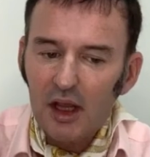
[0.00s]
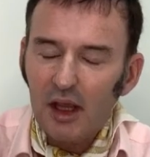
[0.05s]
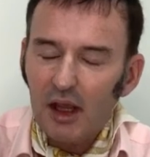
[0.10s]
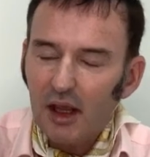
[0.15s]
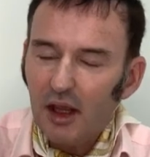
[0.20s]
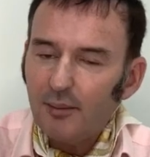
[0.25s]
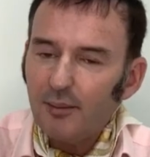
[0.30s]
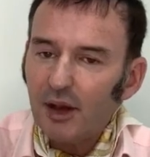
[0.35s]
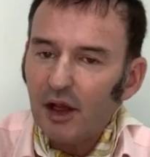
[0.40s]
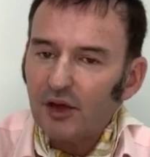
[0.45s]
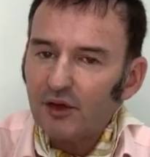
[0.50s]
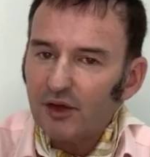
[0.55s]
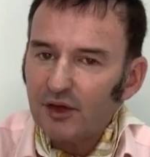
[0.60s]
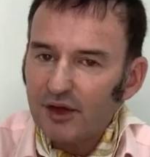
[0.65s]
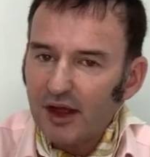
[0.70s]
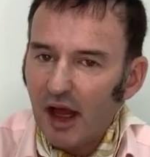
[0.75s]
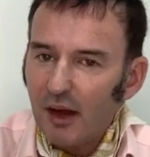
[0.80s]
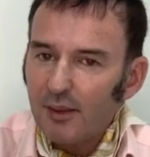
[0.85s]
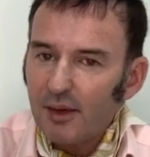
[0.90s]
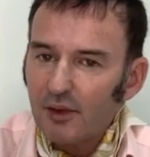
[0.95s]
It makes a
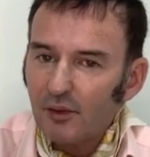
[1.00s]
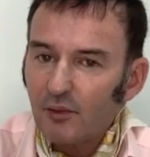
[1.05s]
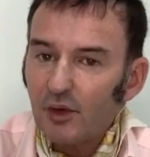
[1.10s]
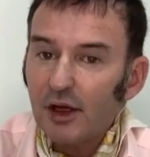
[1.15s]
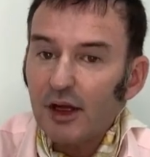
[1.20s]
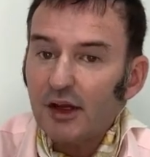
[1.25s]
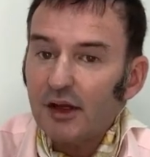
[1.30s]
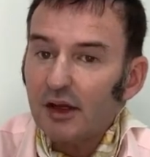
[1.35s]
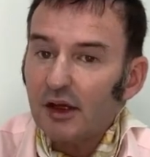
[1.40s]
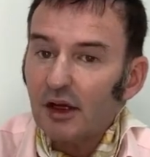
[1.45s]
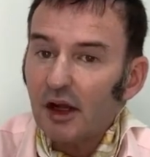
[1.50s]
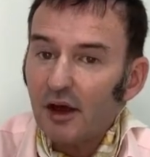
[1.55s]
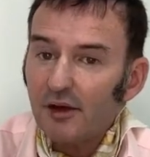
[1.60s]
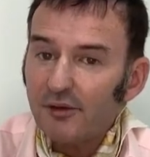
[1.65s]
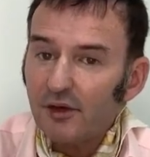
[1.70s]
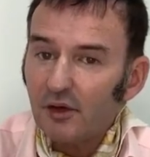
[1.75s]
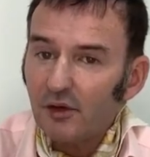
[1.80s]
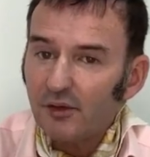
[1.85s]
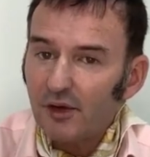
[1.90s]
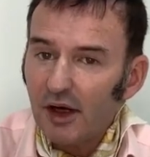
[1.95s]
damning reading and I
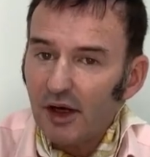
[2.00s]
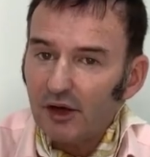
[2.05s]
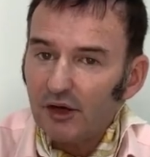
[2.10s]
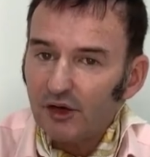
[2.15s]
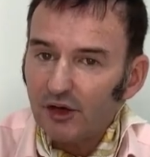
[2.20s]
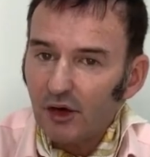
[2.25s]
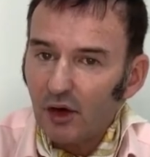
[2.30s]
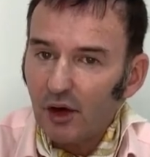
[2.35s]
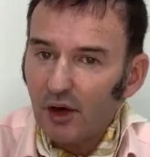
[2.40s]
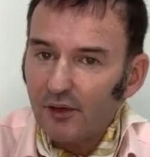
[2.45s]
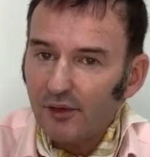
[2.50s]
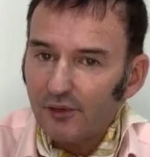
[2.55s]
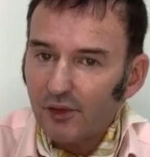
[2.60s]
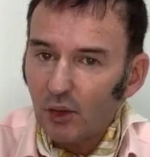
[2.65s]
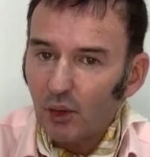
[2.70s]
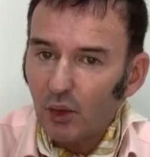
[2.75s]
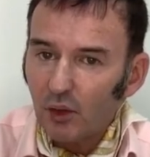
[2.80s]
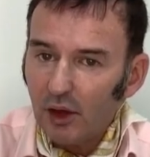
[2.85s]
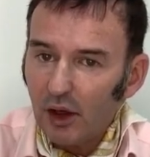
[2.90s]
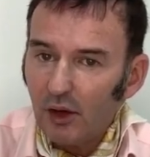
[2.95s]
feel very sorry for
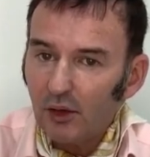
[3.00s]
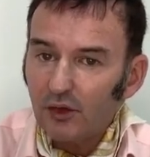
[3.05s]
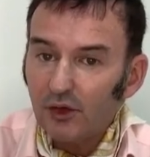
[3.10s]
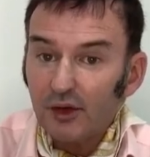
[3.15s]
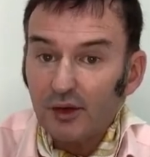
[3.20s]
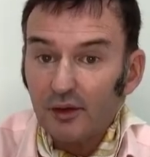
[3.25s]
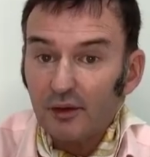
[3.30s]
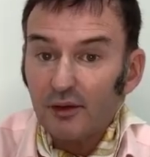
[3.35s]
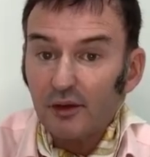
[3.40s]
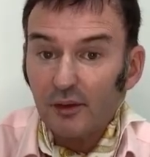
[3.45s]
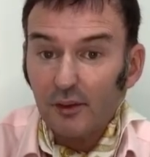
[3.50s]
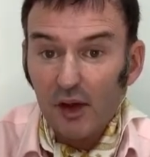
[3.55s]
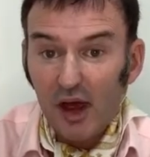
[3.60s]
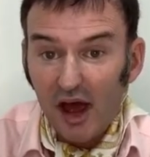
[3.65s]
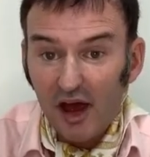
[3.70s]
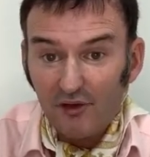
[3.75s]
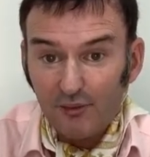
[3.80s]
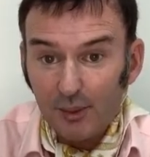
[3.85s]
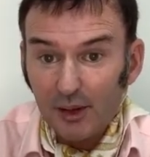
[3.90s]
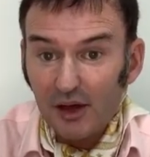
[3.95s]
all those that are,
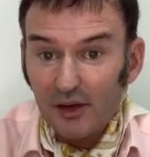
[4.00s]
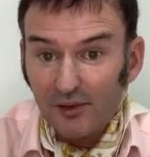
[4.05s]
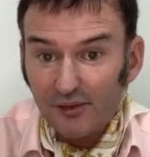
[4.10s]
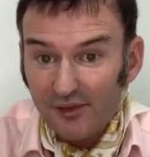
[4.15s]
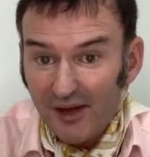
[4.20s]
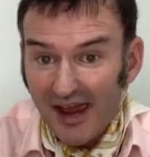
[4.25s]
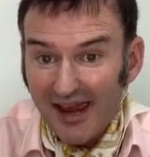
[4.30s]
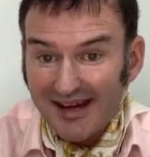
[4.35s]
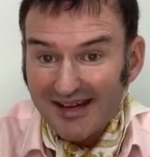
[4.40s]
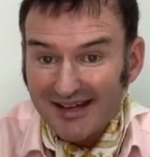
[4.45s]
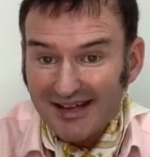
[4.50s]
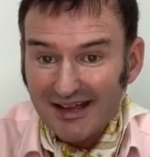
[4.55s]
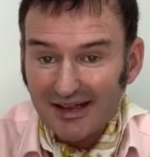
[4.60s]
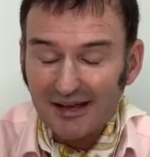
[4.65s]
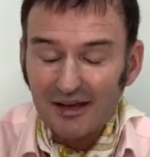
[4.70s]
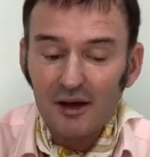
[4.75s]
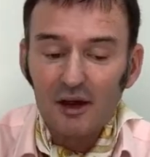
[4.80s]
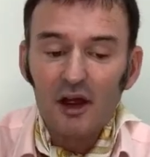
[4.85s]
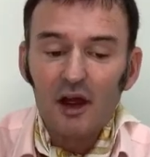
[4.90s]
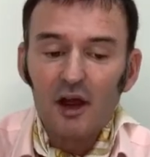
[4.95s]
have been affected
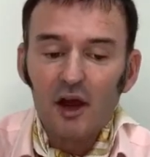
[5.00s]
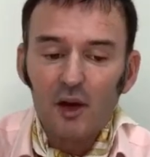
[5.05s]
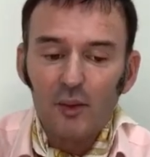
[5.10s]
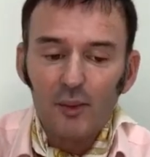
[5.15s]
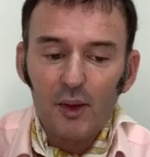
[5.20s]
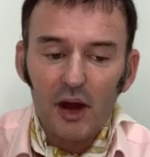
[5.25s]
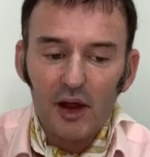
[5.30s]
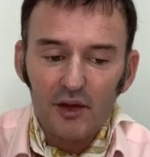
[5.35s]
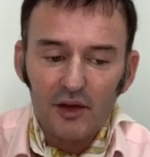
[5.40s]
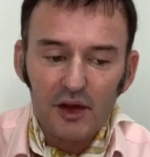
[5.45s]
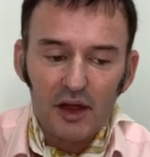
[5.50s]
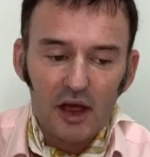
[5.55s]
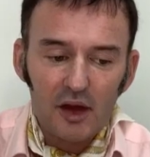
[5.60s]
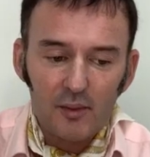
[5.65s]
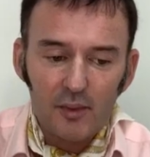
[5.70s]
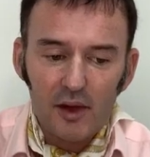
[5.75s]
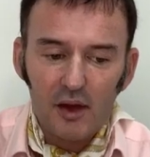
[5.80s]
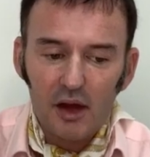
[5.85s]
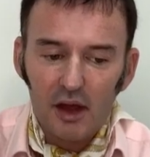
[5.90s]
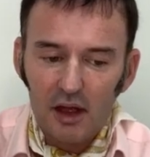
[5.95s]
by the
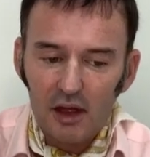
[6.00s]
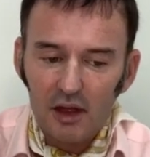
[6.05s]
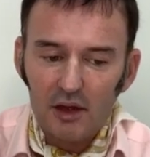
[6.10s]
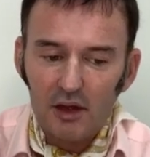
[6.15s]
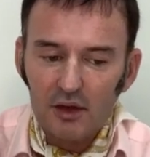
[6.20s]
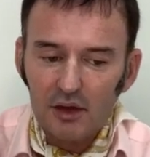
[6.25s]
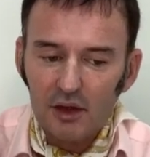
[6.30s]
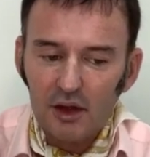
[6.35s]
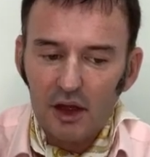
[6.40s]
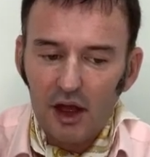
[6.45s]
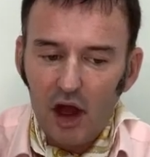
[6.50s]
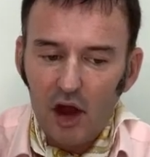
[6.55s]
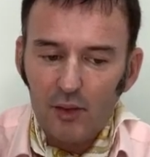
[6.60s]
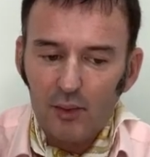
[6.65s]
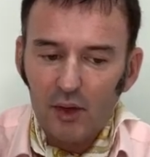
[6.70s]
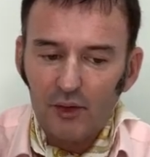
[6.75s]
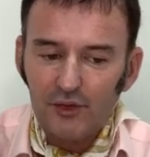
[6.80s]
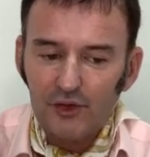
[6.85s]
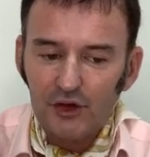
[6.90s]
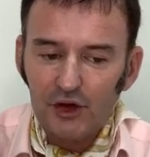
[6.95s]
um, uh, Home
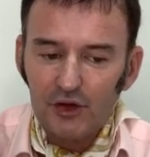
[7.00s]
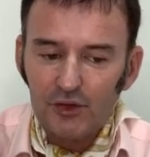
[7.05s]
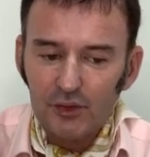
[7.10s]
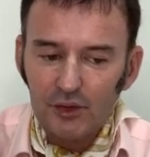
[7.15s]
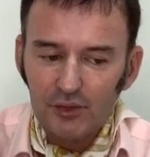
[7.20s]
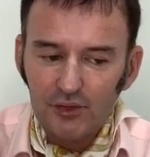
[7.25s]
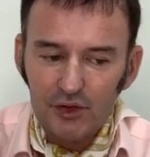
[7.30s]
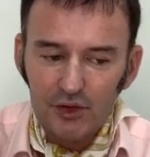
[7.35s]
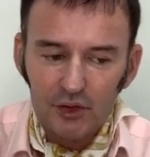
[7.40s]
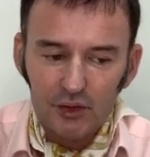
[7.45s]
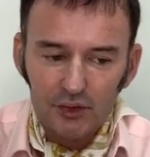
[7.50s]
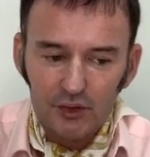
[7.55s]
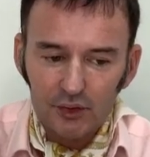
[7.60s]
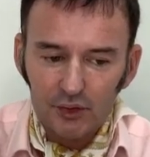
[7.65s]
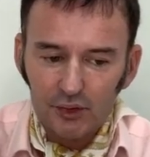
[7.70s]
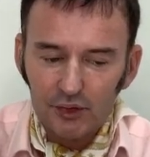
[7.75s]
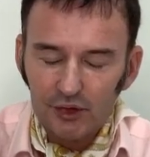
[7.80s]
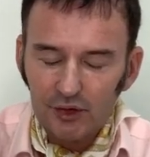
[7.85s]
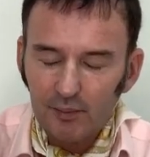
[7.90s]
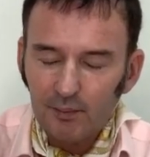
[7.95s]
Office's
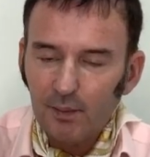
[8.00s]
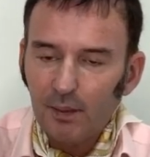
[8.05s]
refusals.